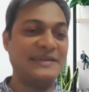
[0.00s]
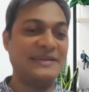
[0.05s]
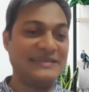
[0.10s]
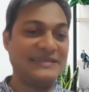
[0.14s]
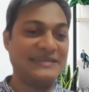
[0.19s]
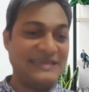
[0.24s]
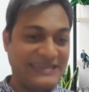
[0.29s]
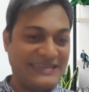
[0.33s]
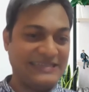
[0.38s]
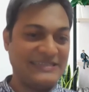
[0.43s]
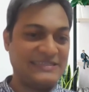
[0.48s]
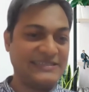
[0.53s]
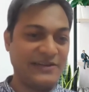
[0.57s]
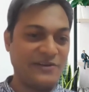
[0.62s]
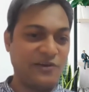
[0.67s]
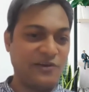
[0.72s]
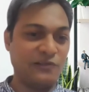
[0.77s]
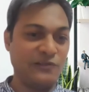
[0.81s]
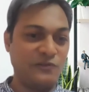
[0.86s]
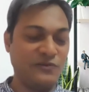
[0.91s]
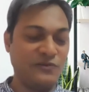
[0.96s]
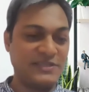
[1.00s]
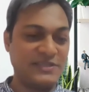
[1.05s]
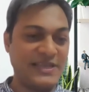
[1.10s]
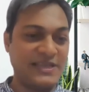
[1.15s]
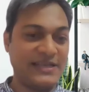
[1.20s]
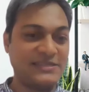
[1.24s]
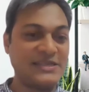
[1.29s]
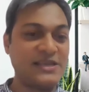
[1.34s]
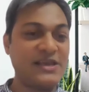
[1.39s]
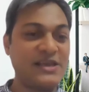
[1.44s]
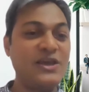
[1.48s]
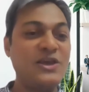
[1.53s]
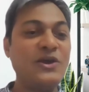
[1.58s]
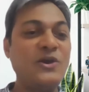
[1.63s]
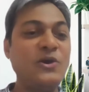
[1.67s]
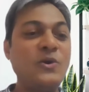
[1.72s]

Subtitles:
talent needs and all those things,